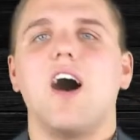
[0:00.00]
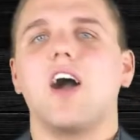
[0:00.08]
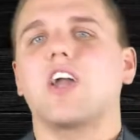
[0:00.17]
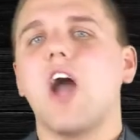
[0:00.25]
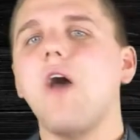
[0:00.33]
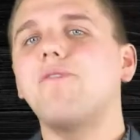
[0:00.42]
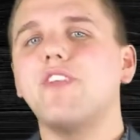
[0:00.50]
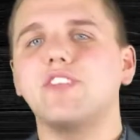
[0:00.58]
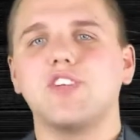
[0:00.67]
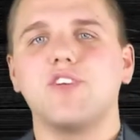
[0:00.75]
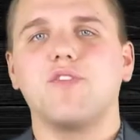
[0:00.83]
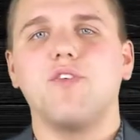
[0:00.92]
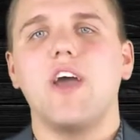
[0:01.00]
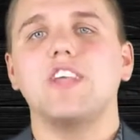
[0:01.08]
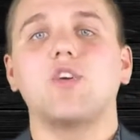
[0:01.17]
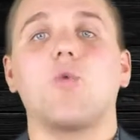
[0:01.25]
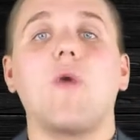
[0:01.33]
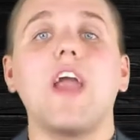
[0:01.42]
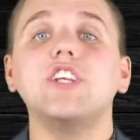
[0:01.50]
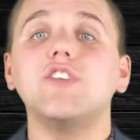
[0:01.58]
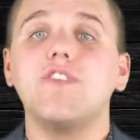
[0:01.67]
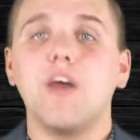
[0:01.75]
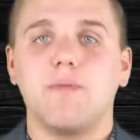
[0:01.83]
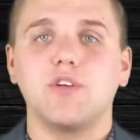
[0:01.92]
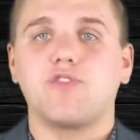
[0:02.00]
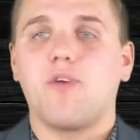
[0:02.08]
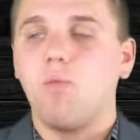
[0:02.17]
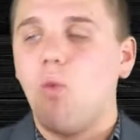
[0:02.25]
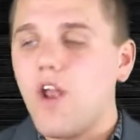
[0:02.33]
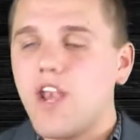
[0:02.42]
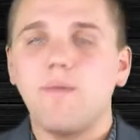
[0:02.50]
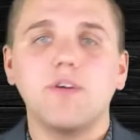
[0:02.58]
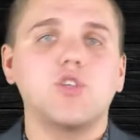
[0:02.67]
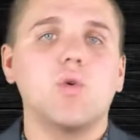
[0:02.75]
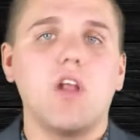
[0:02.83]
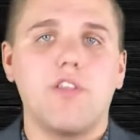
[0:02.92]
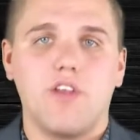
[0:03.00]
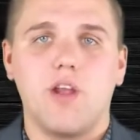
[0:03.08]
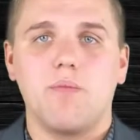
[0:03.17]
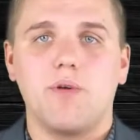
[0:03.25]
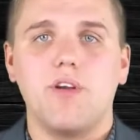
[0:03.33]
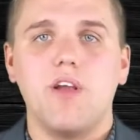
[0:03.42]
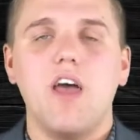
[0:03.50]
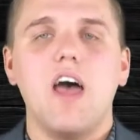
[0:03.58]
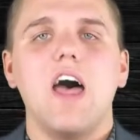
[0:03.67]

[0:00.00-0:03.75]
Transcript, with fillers: A confidence interval is a range of numbers from one number to another number